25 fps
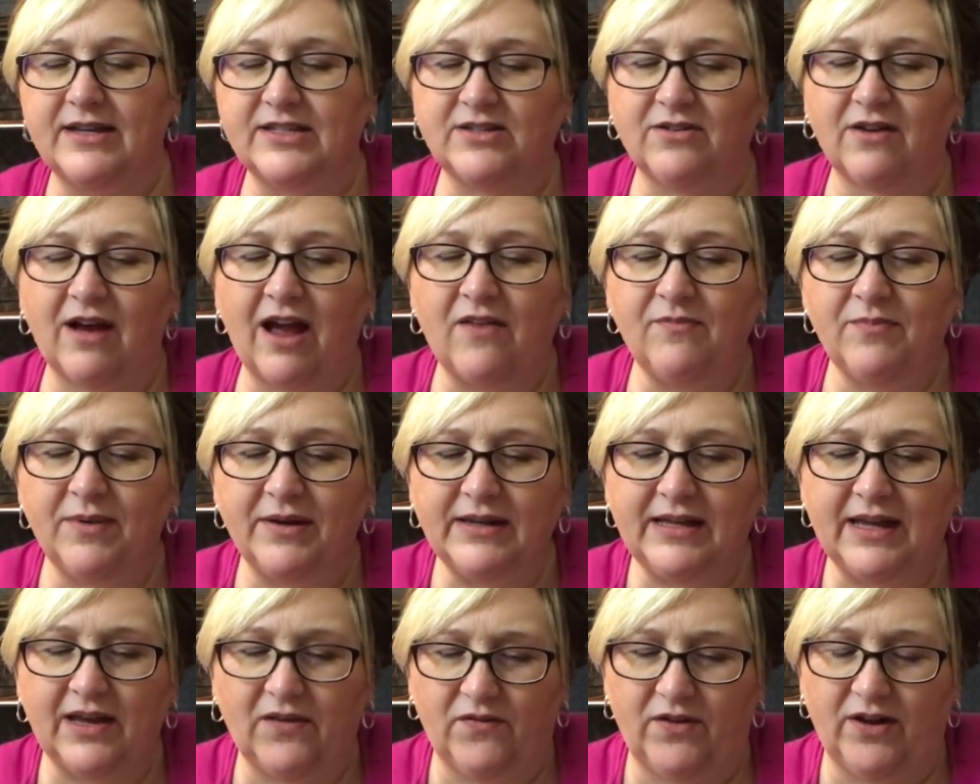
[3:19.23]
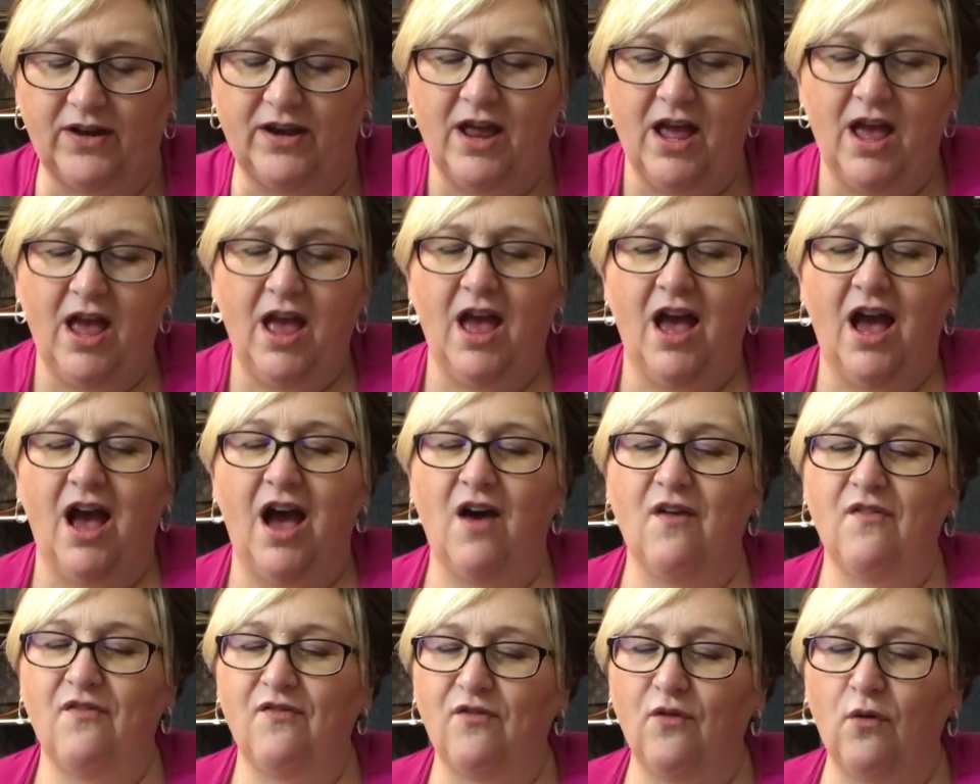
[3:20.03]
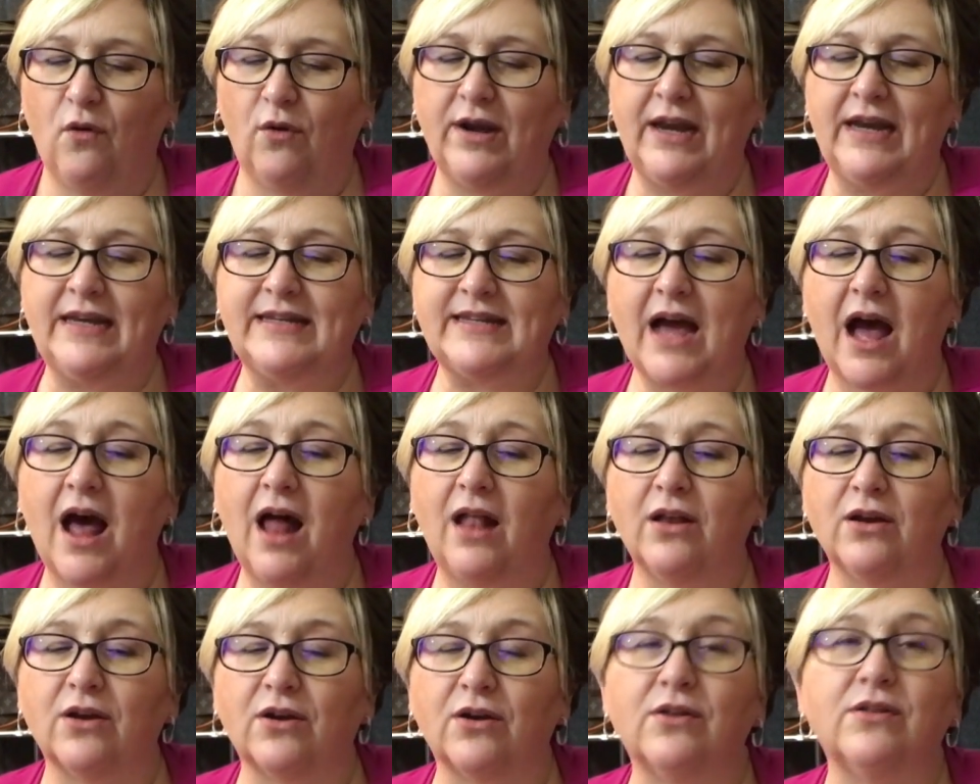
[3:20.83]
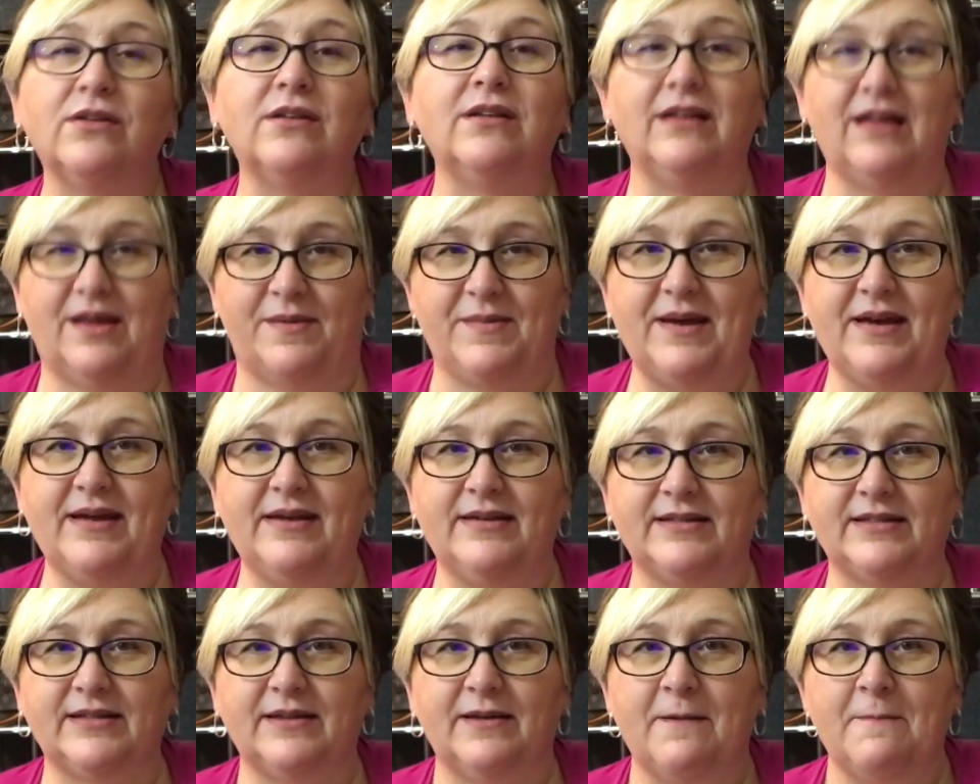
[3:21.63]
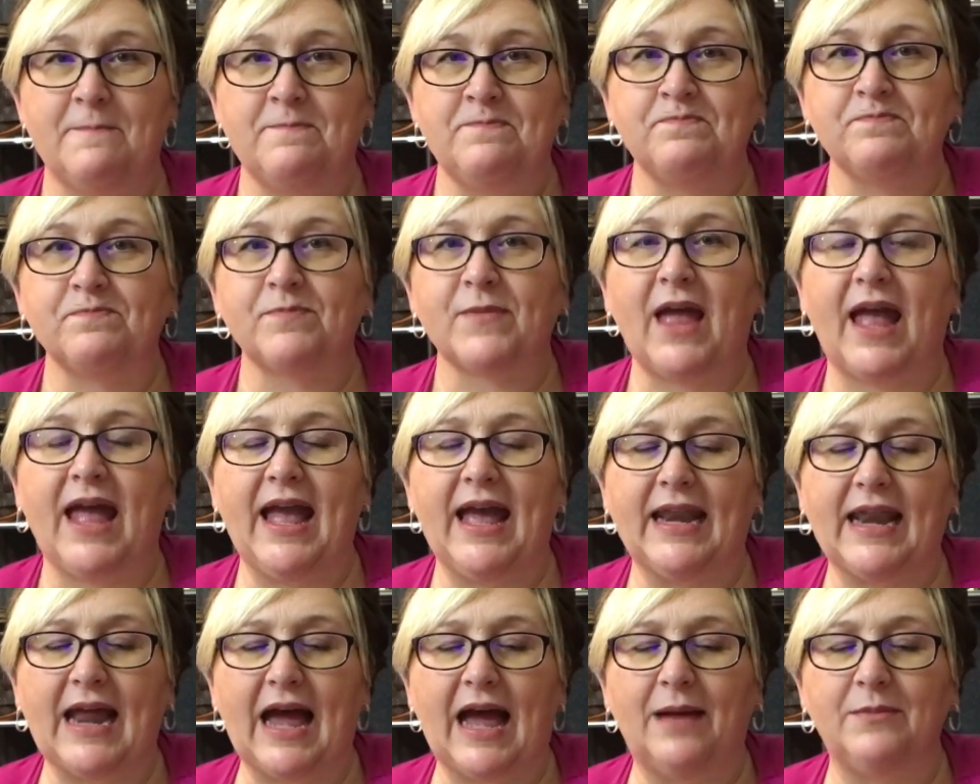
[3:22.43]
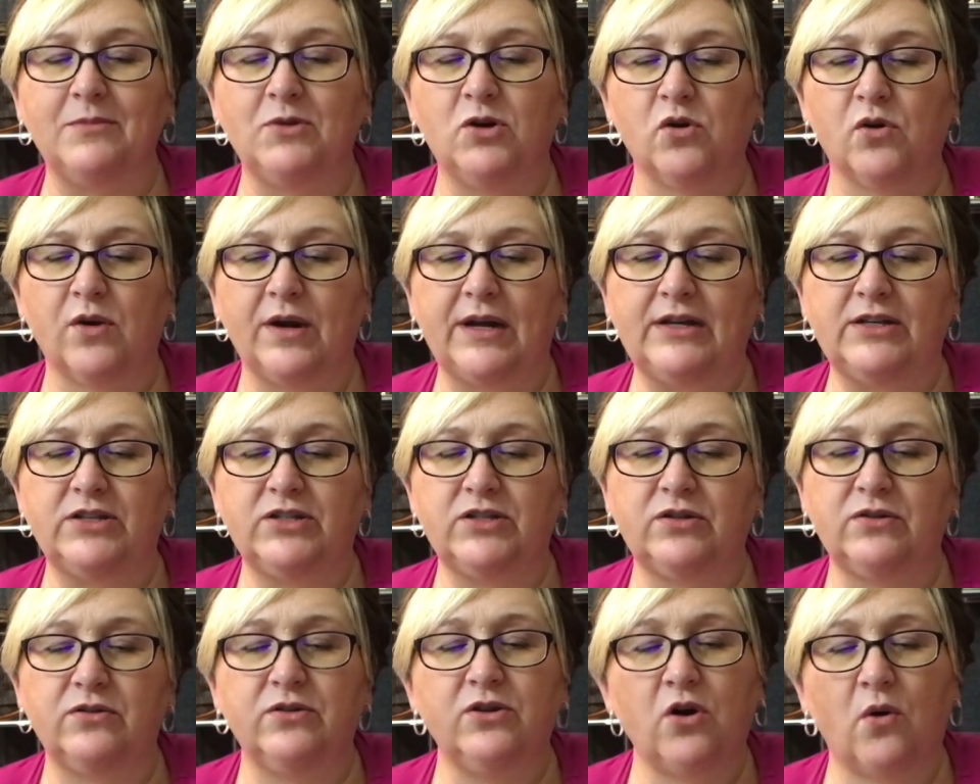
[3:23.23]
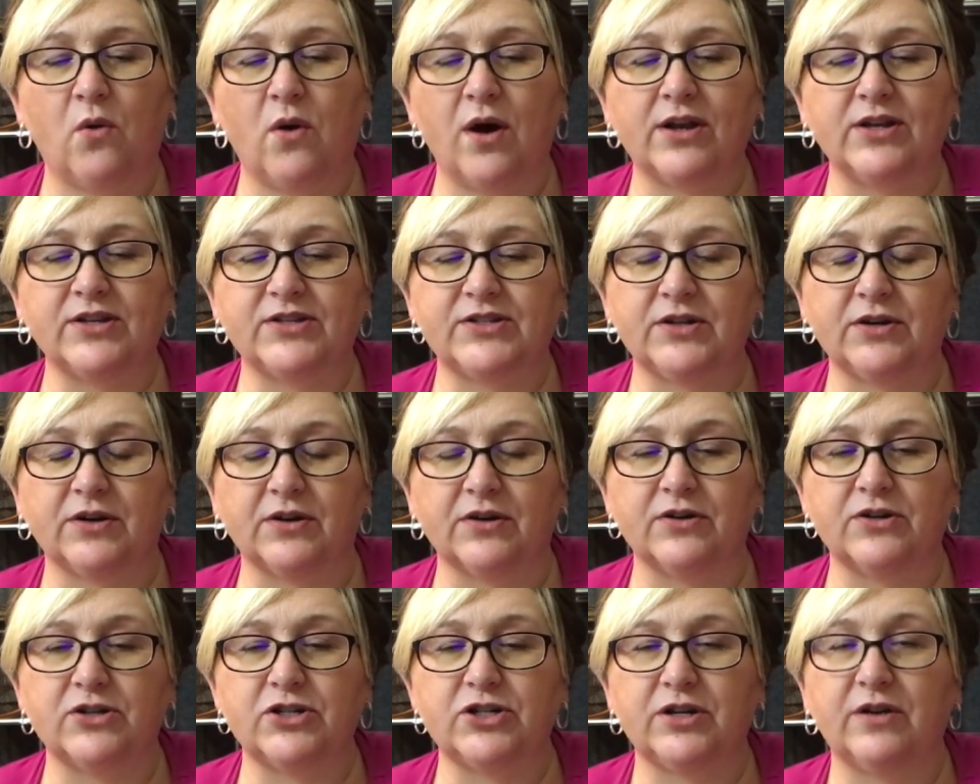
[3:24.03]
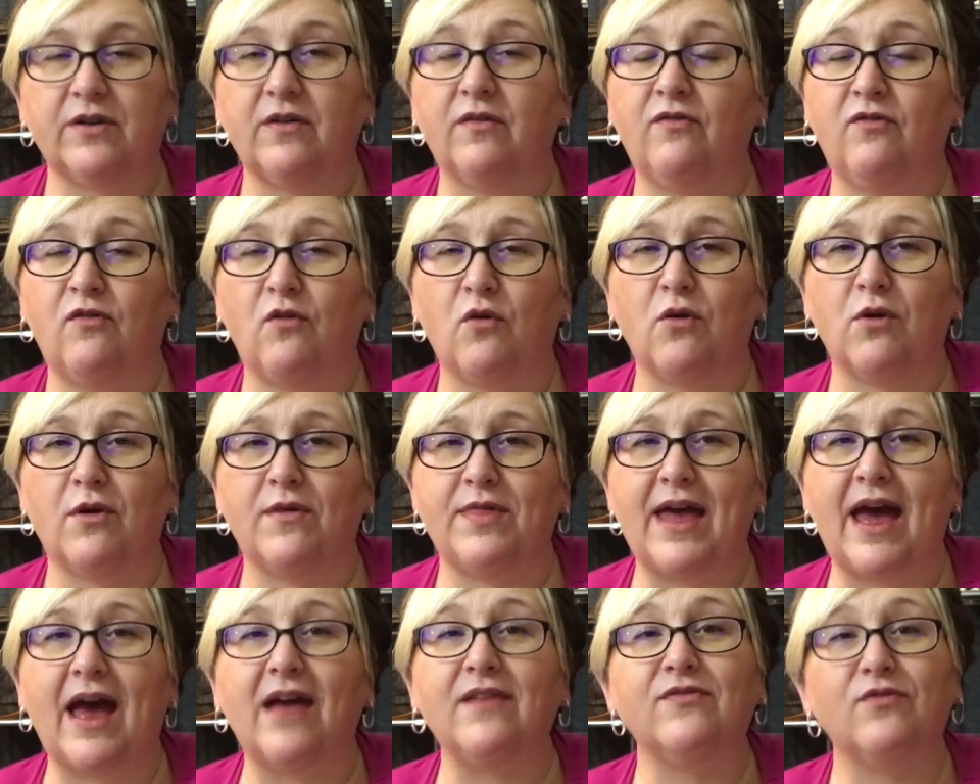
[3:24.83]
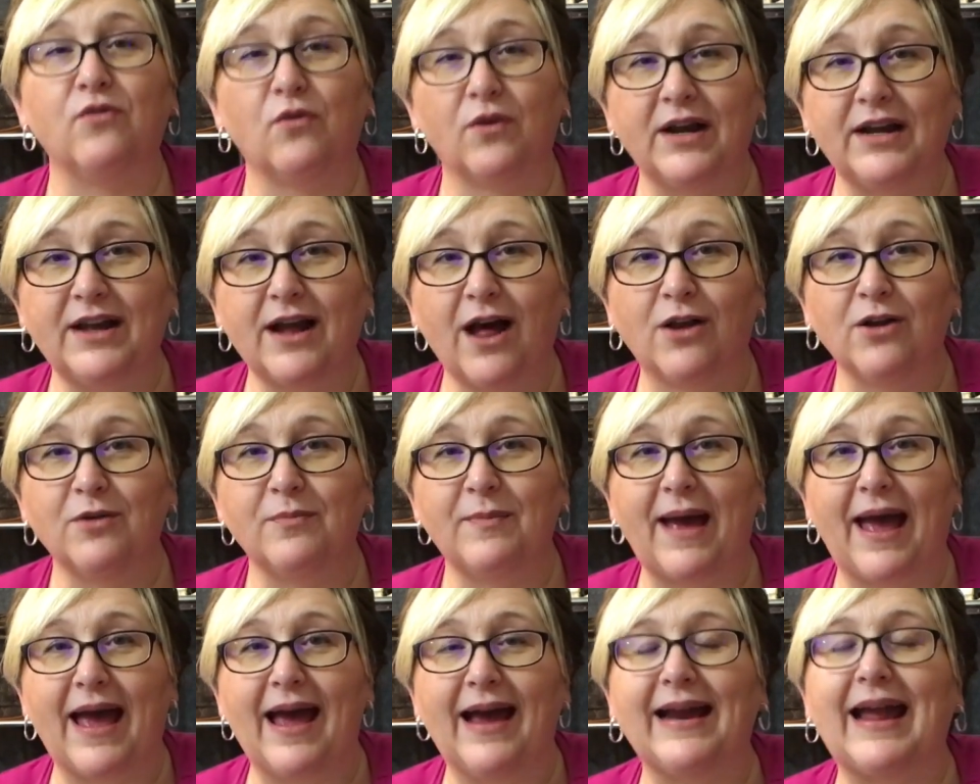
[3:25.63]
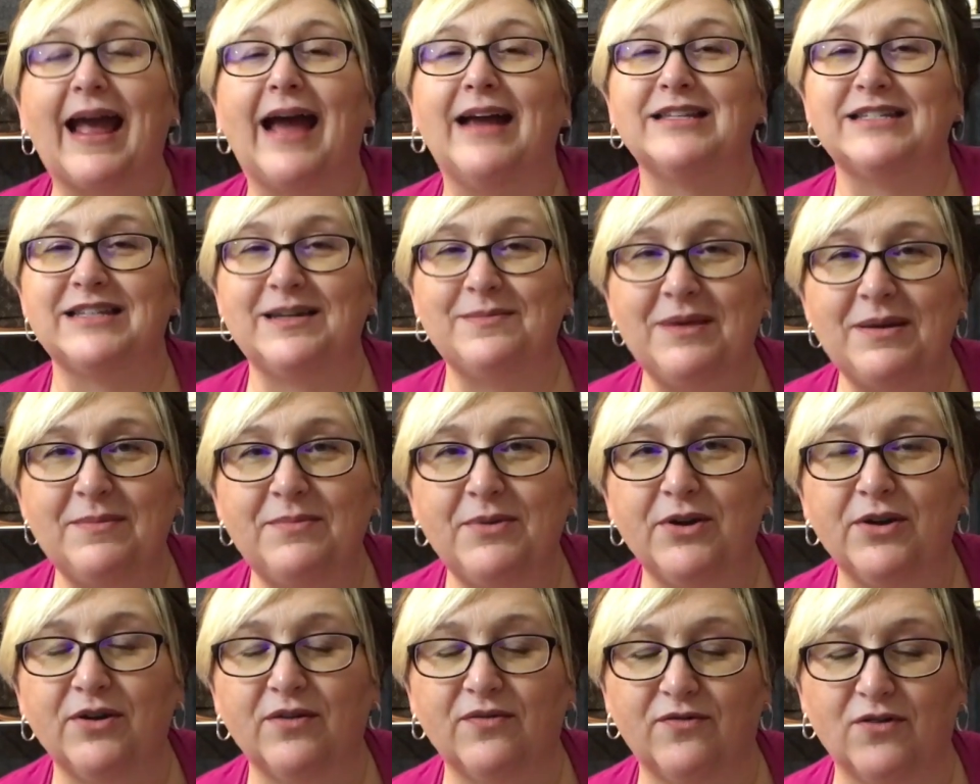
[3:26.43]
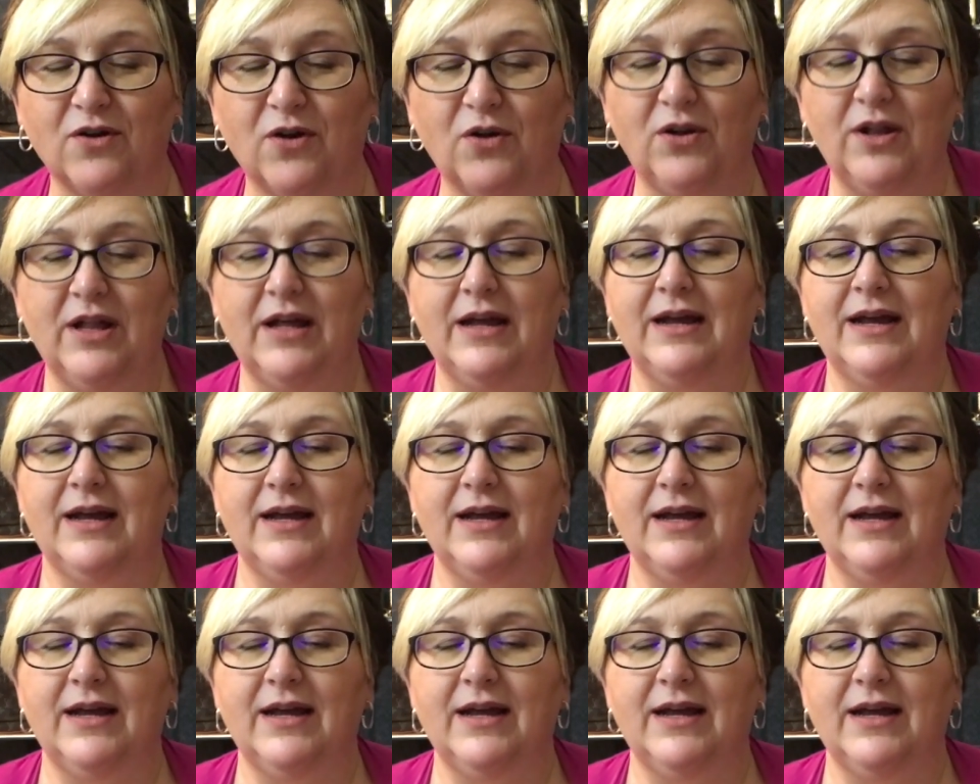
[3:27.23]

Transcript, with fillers: So I've been given a $40 limit and I'm going to go on a search for that $40 bag. Has to be beautiful,